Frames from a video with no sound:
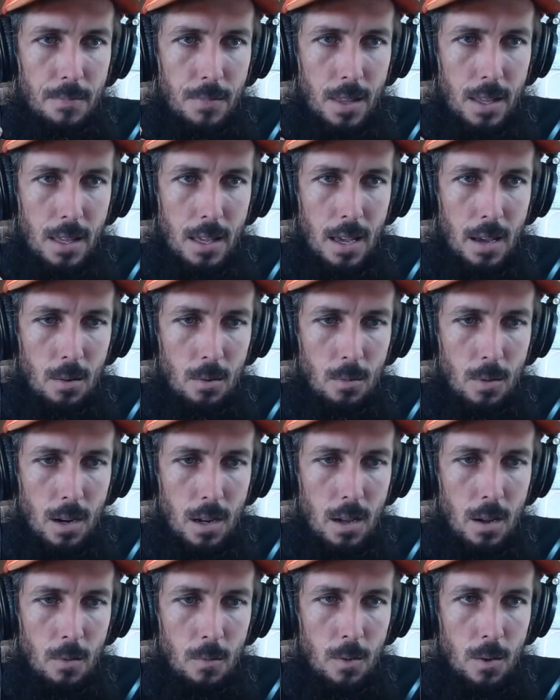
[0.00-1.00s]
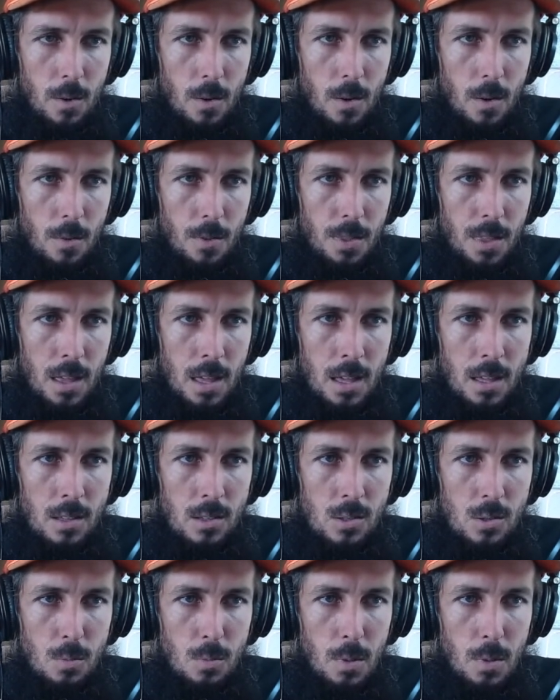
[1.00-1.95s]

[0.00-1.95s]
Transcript: like how to recover your things.